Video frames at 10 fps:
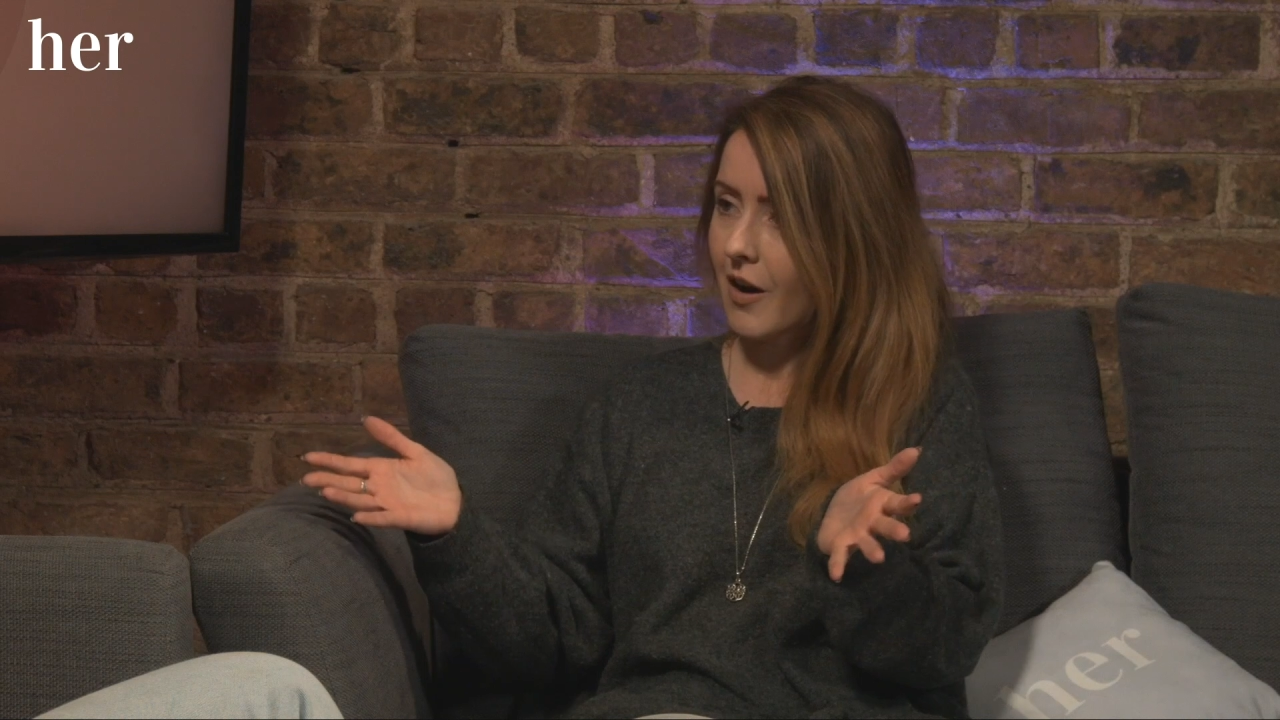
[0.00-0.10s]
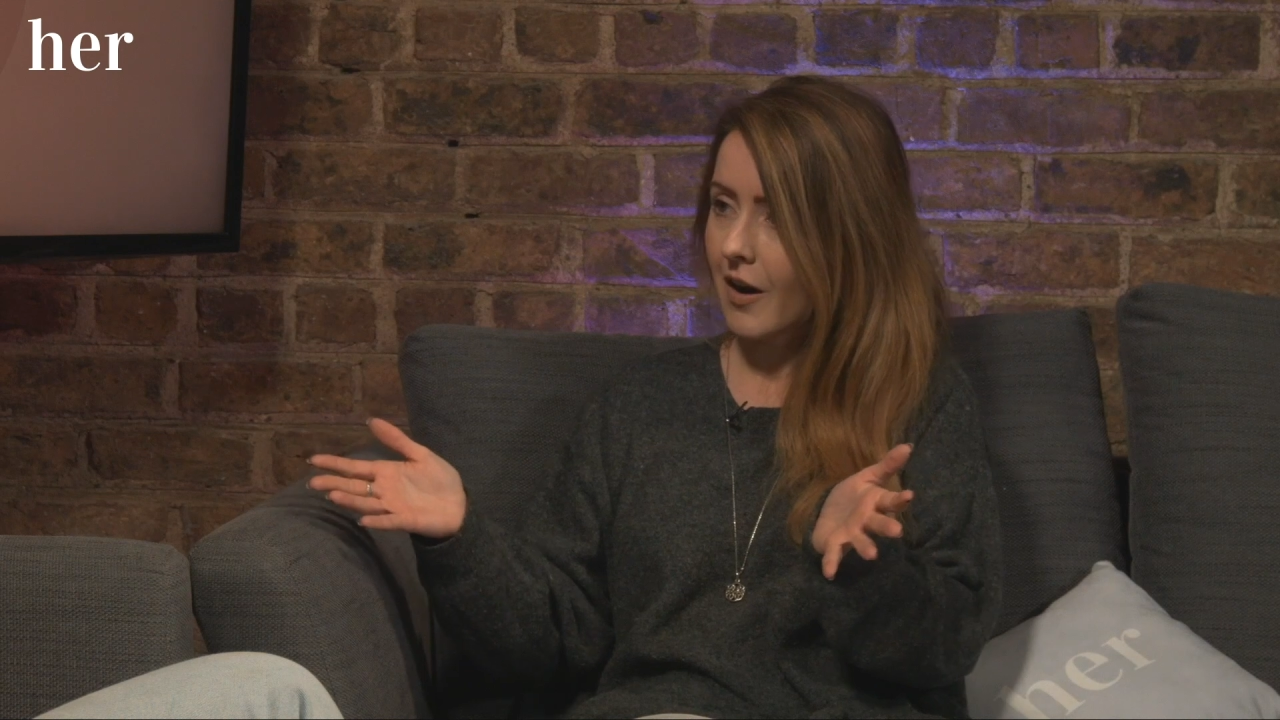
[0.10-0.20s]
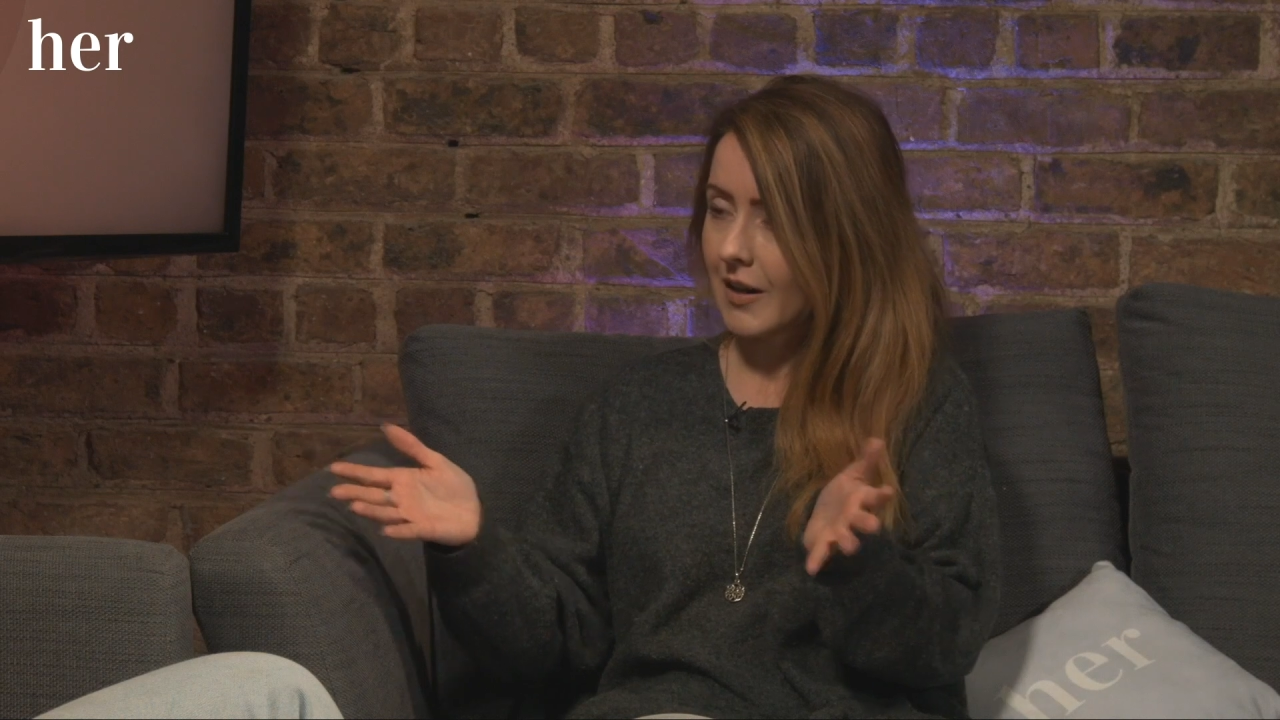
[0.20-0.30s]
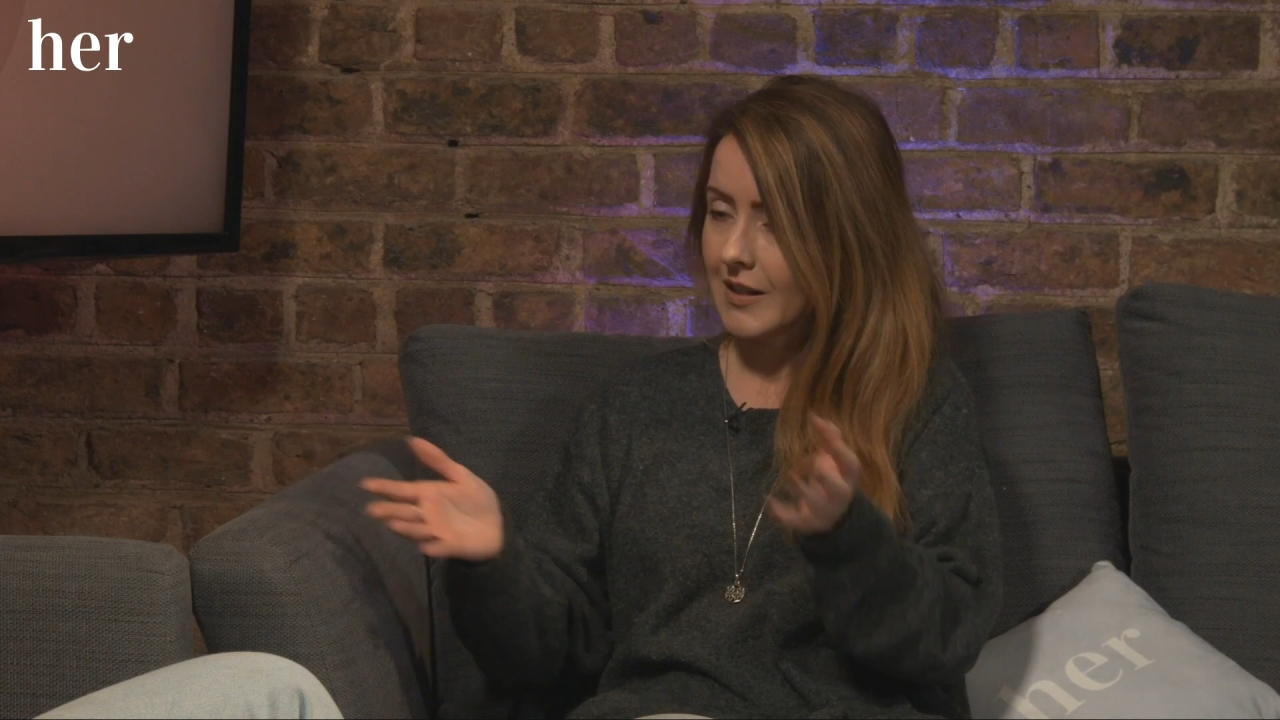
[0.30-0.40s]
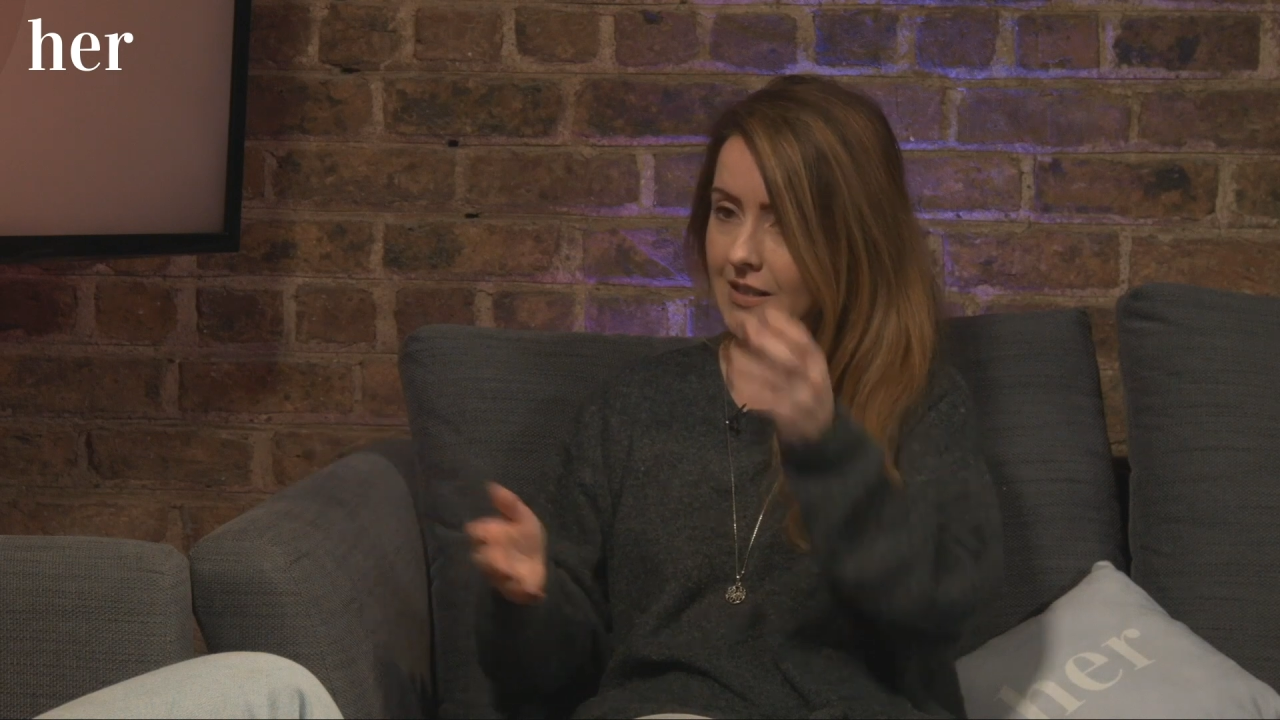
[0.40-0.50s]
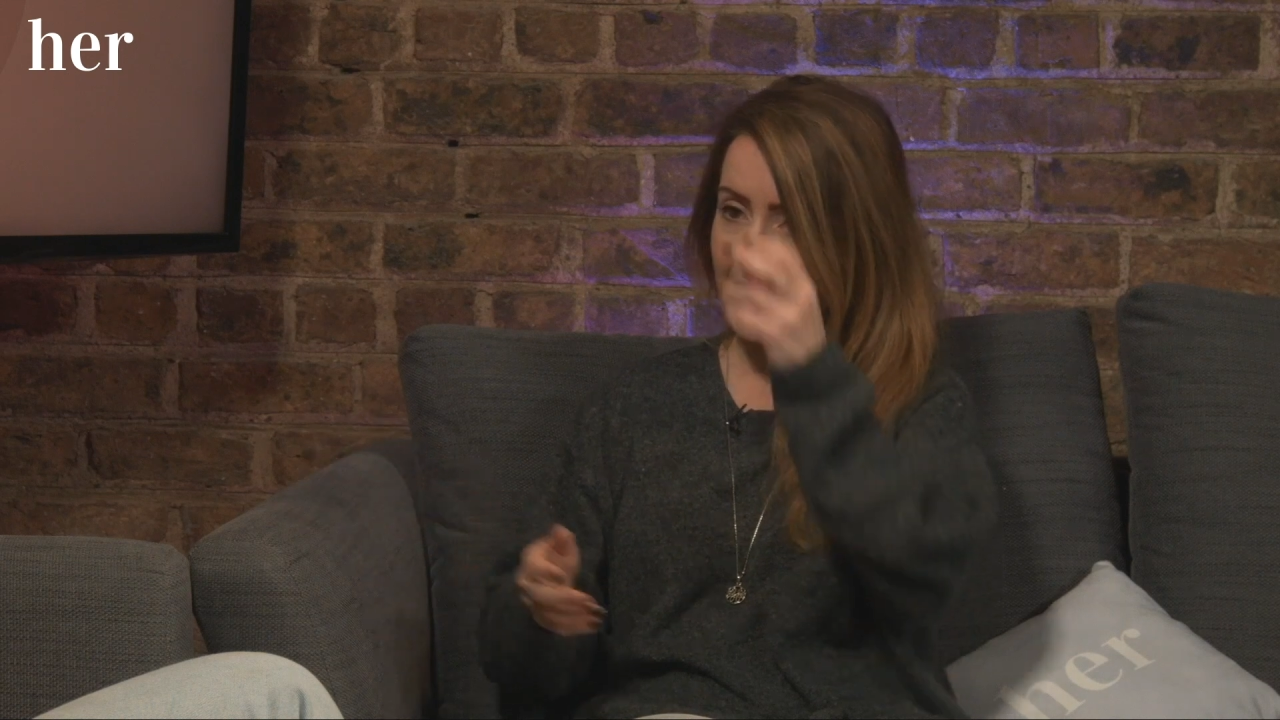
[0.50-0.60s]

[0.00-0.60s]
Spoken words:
Ireland.